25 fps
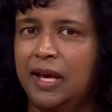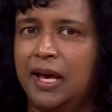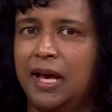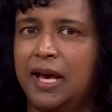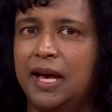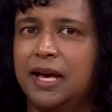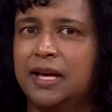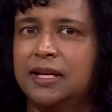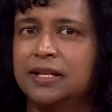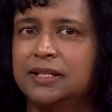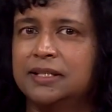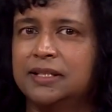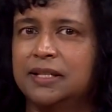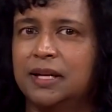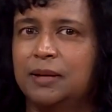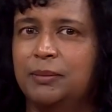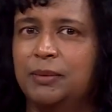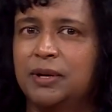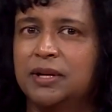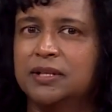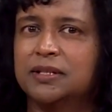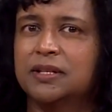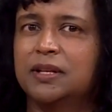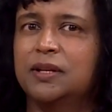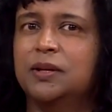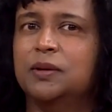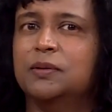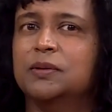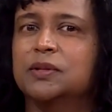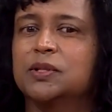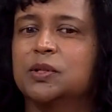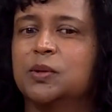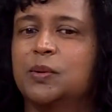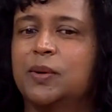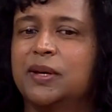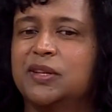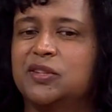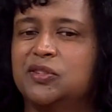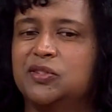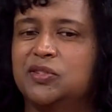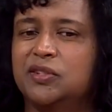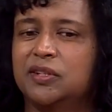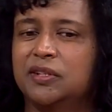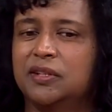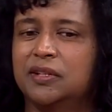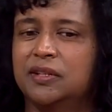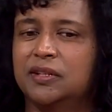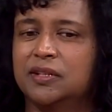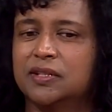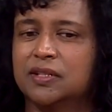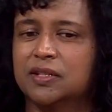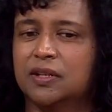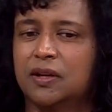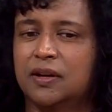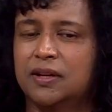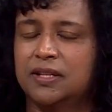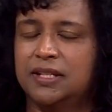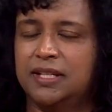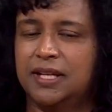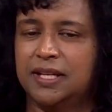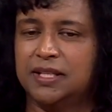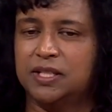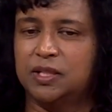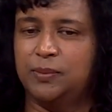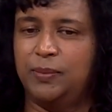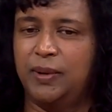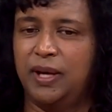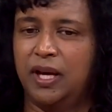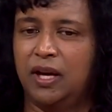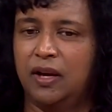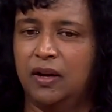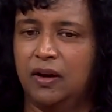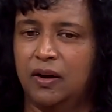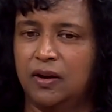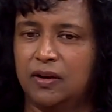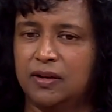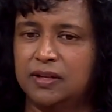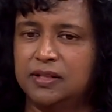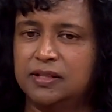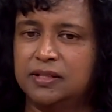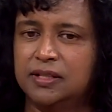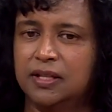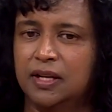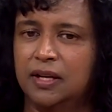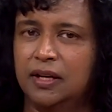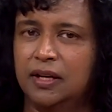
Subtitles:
And I'm asking you this question in this context because